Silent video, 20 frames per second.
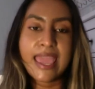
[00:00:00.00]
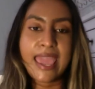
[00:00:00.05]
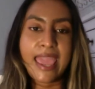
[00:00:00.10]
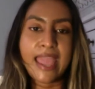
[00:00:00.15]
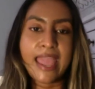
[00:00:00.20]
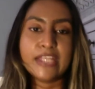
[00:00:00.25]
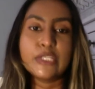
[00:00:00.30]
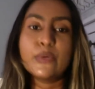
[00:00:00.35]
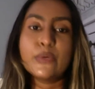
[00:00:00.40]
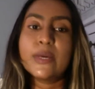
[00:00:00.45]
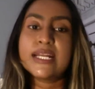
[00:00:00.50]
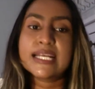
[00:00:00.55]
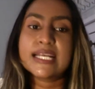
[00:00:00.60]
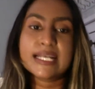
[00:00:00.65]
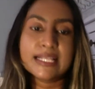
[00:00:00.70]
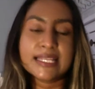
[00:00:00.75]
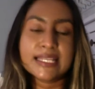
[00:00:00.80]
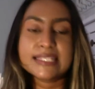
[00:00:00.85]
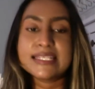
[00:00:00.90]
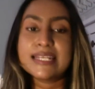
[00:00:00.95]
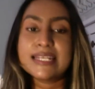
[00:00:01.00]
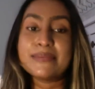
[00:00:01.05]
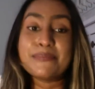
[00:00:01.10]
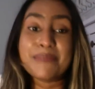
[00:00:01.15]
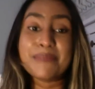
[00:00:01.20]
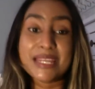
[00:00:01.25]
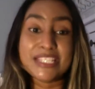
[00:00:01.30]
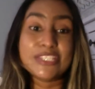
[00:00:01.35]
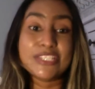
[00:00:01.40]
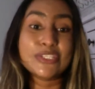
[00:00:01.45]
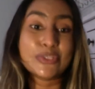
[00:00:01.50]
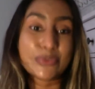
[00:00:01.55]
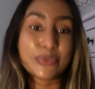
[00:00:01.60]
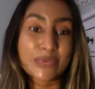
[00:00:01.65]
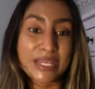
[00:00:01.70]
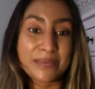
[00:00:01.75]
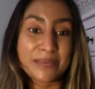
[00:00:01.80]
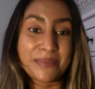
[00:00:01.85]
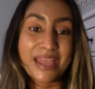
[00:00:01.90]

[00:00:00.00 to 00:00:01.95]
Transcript: and you want to collect it midstream.